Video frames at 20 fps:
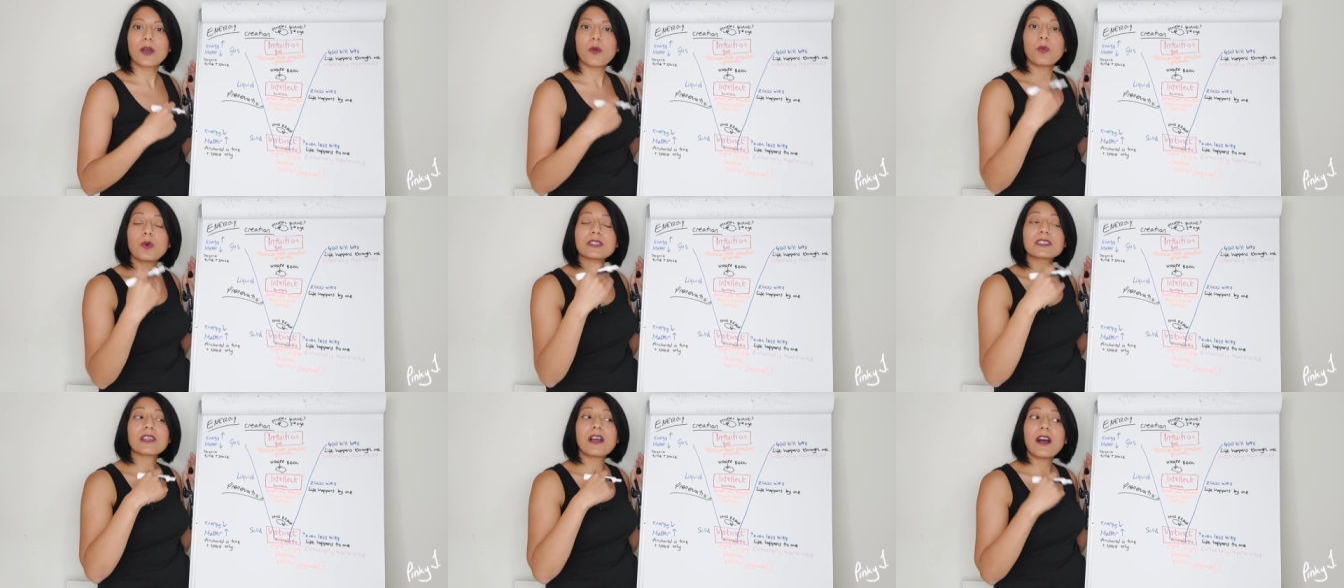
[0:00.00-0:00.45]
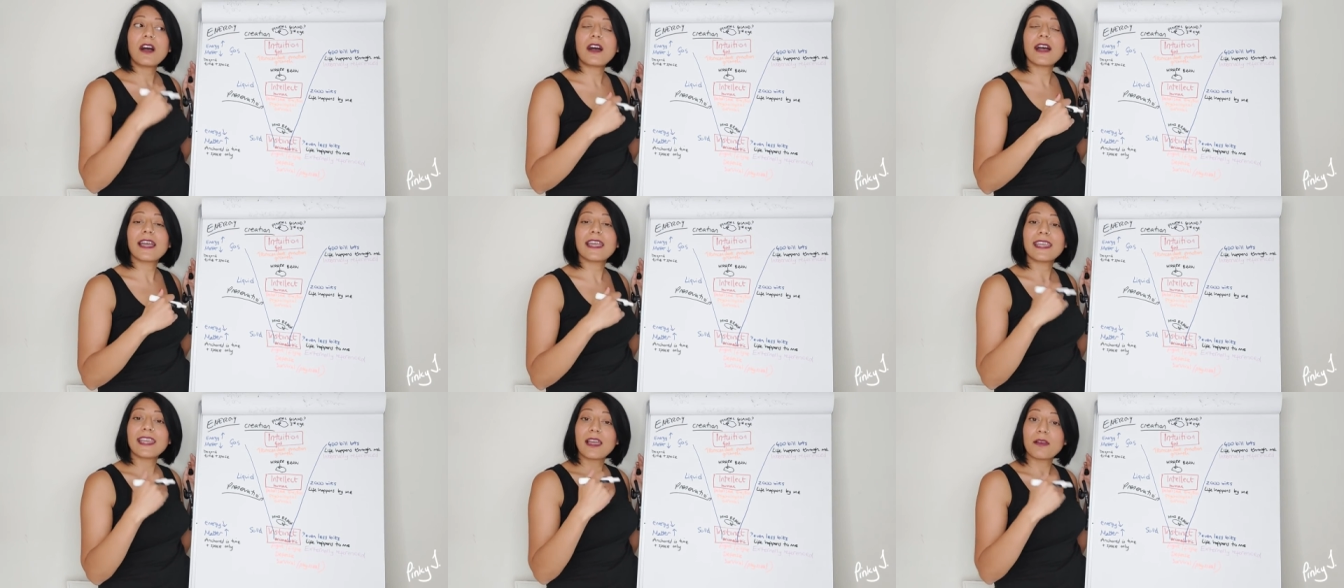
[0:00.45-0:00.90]
what
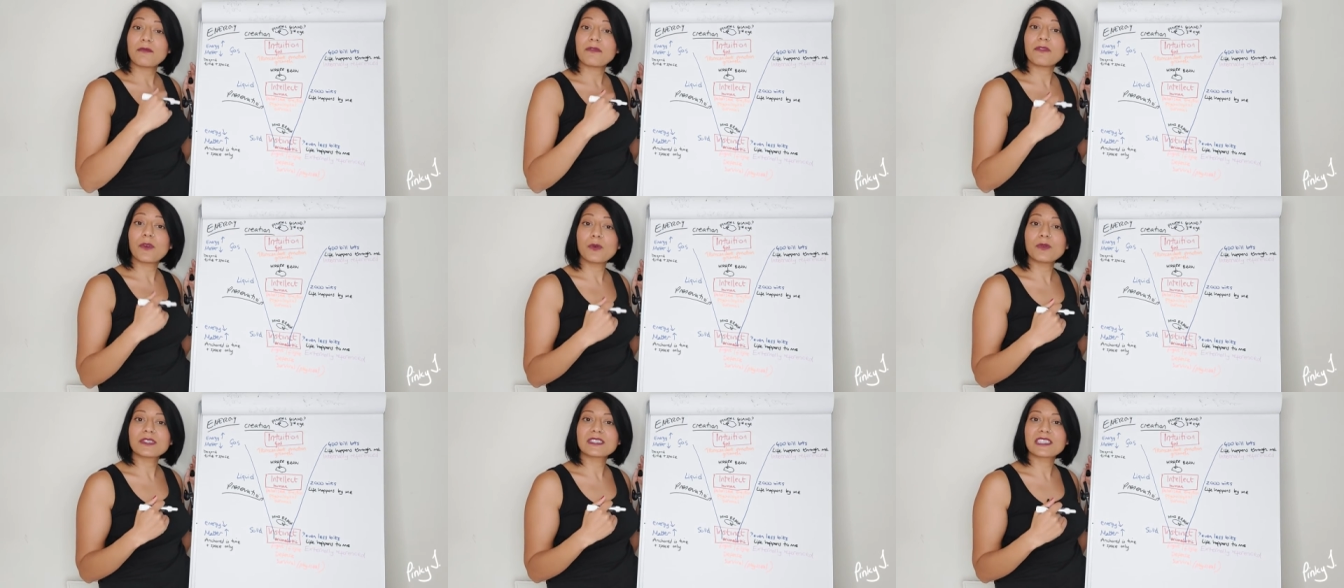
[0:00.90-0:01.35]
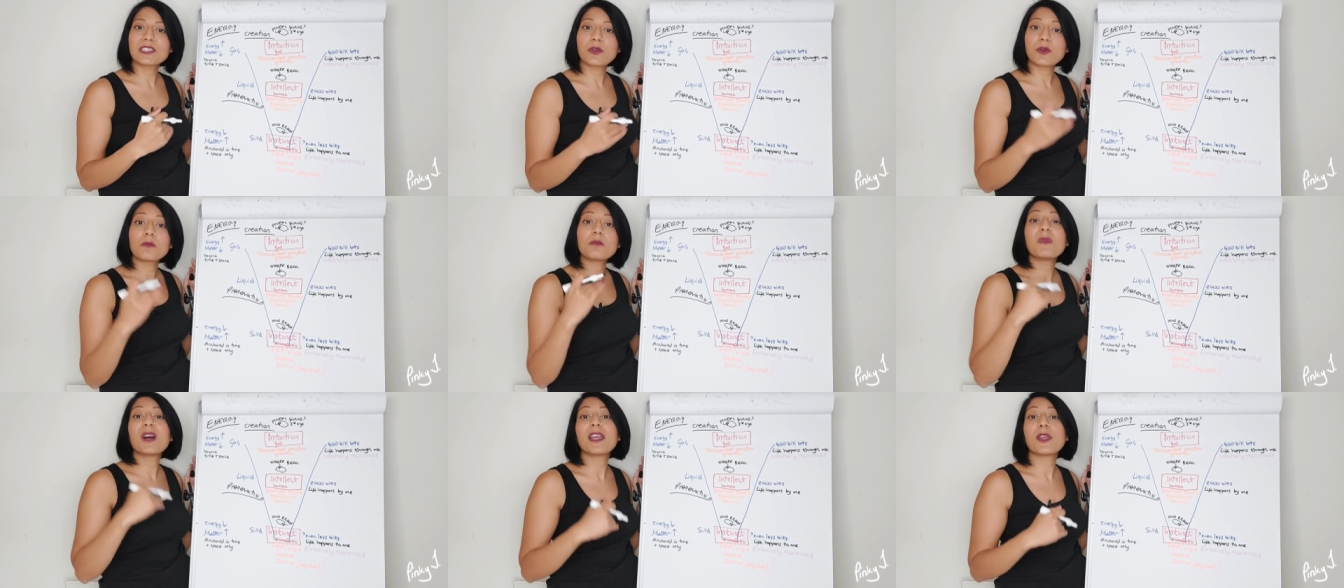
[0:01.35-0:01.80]
I am focusing
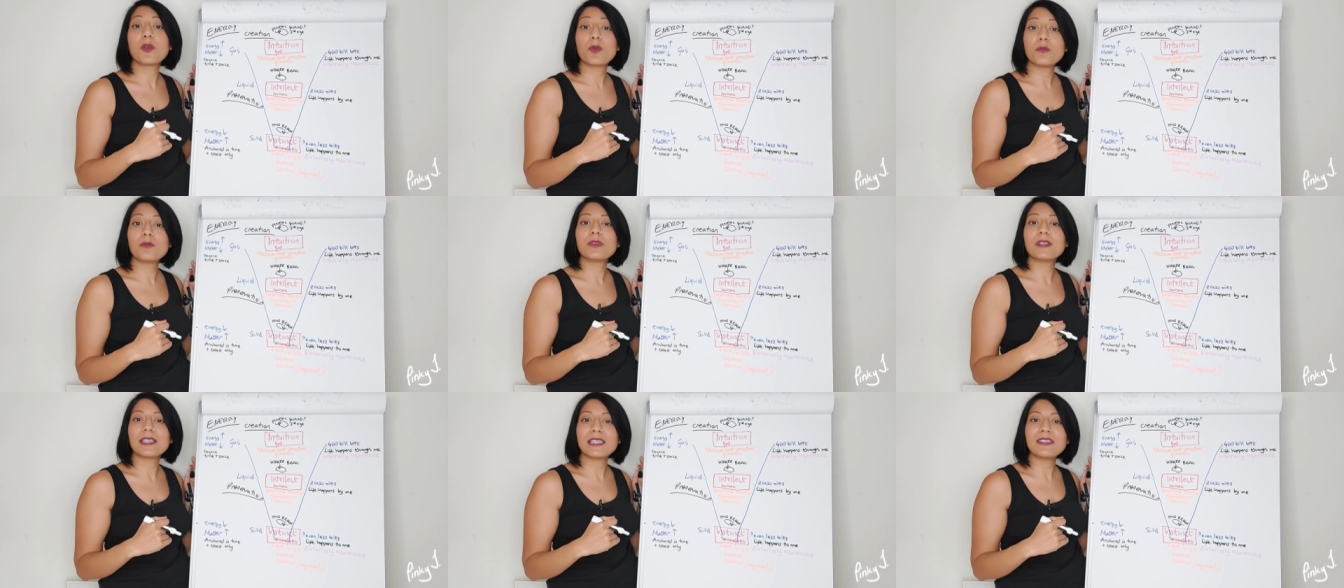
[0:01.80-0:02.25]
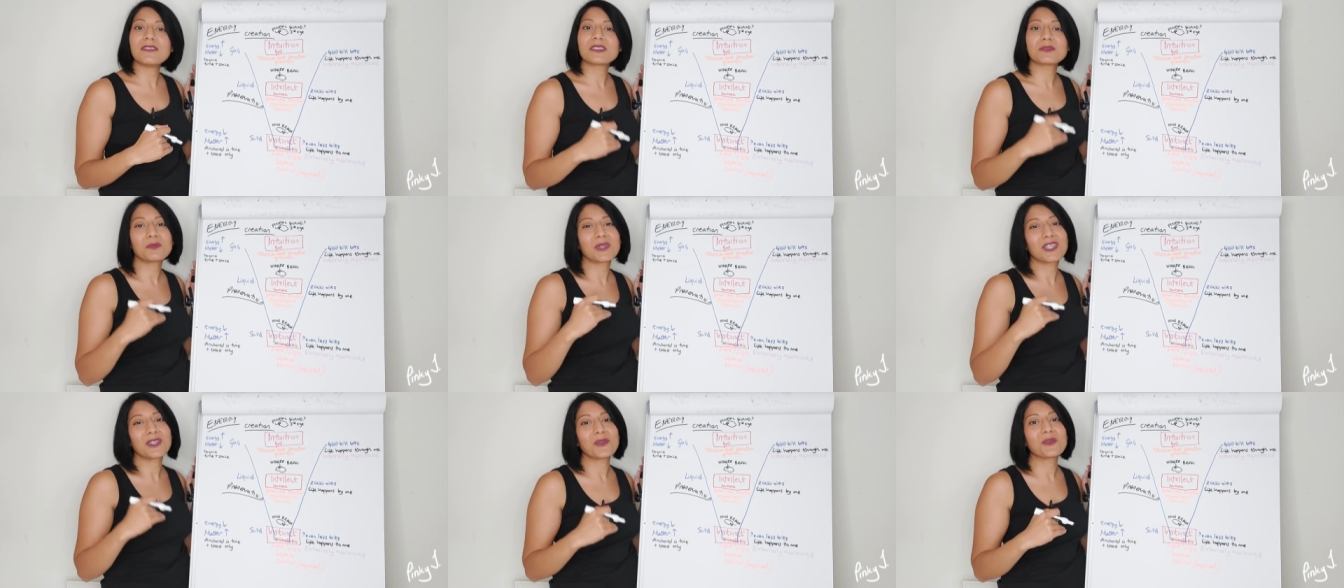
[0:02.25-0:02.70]
on, my own beliefs,
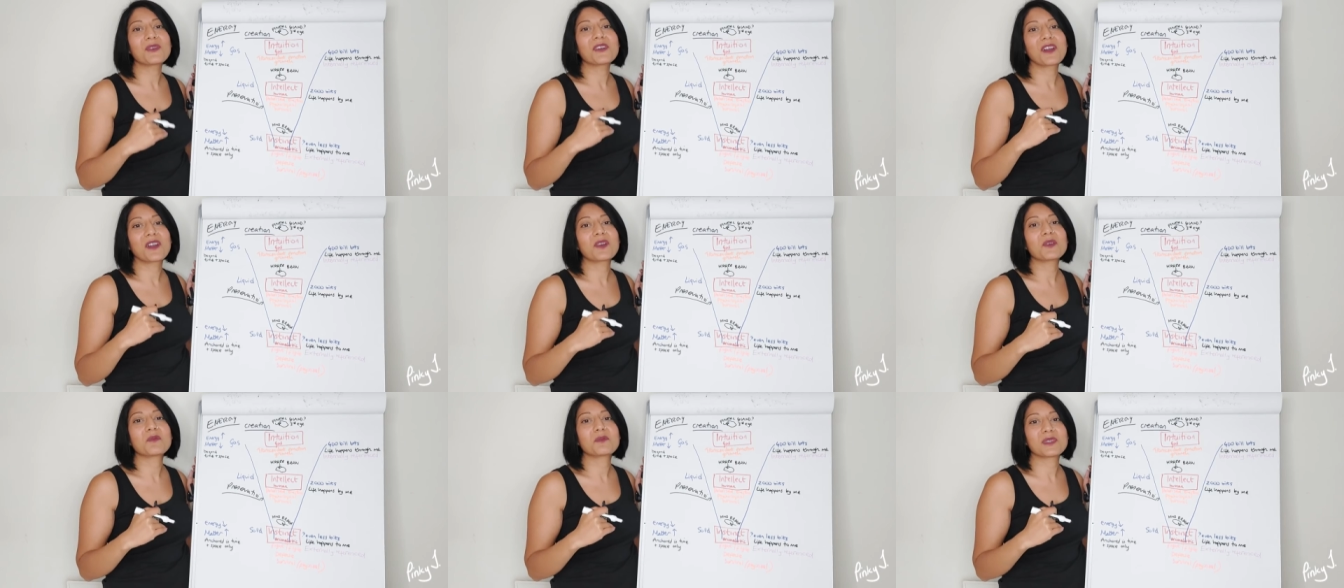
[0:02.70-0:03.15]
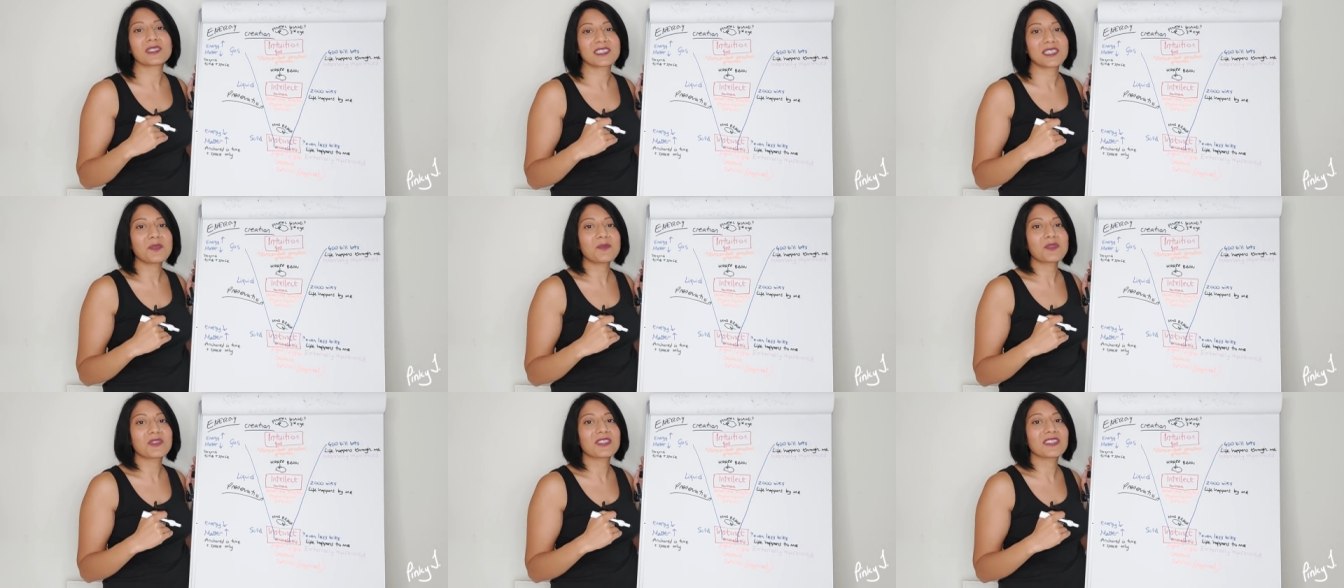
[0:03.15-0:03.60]
my own current
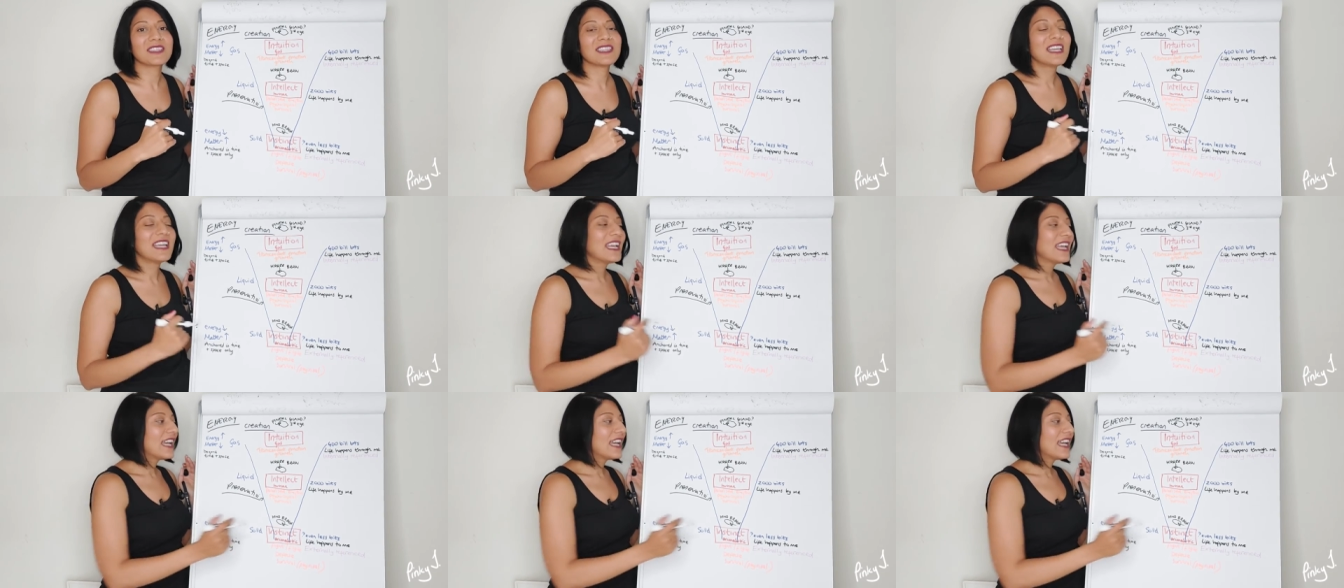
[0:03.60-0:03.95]
perception.